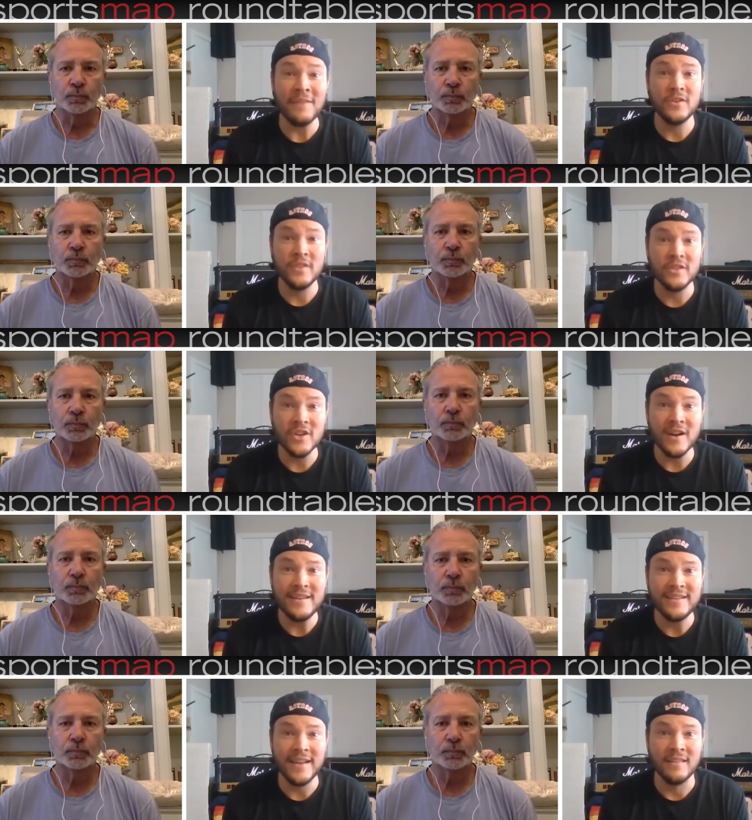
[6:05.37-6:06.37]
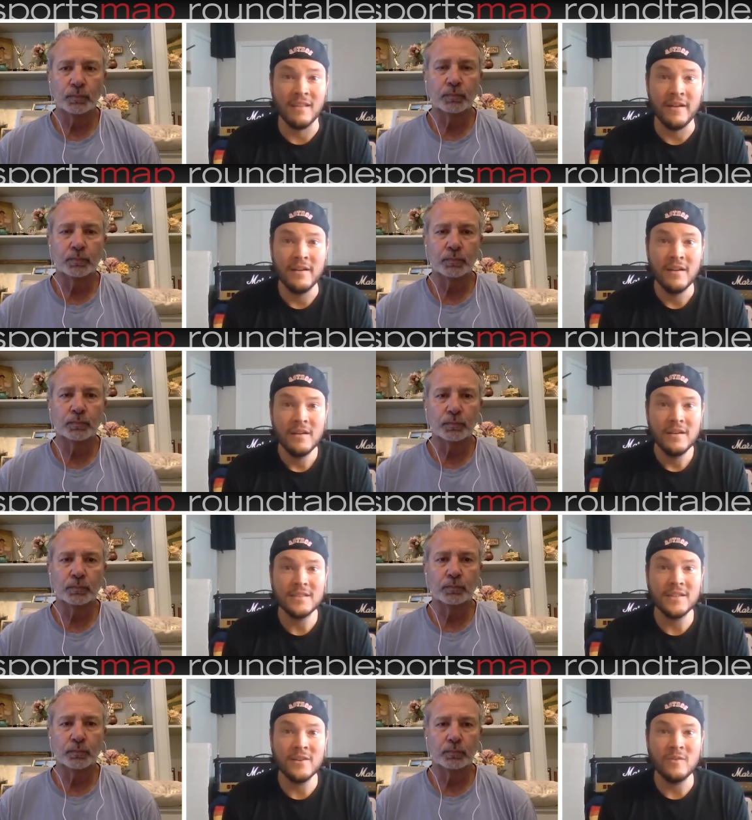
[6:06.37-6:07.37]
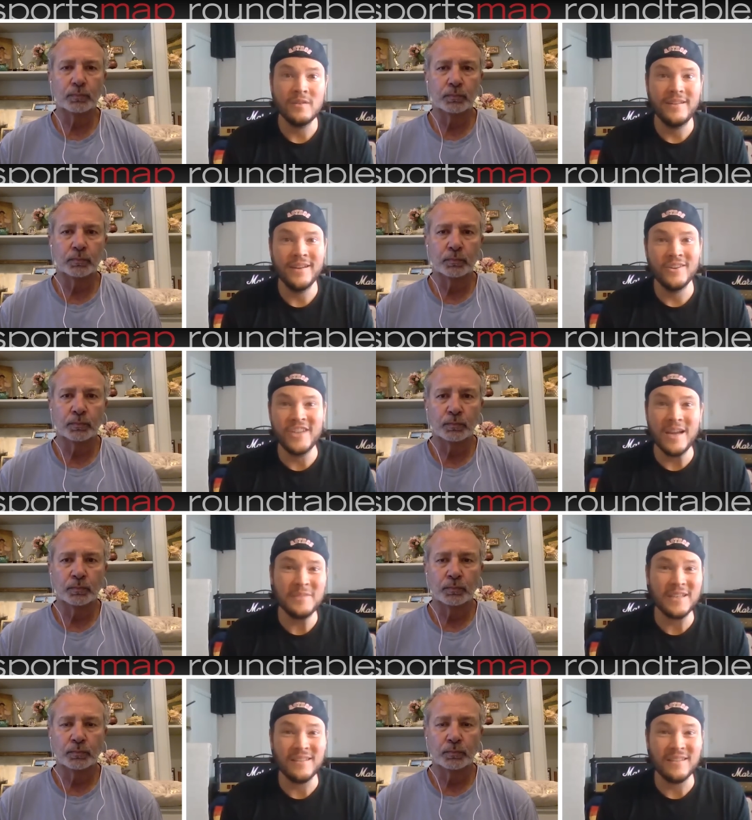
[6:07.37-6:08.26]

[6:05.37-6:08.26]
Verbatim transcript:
Speaker 1: after the trade deadline. So, you know, James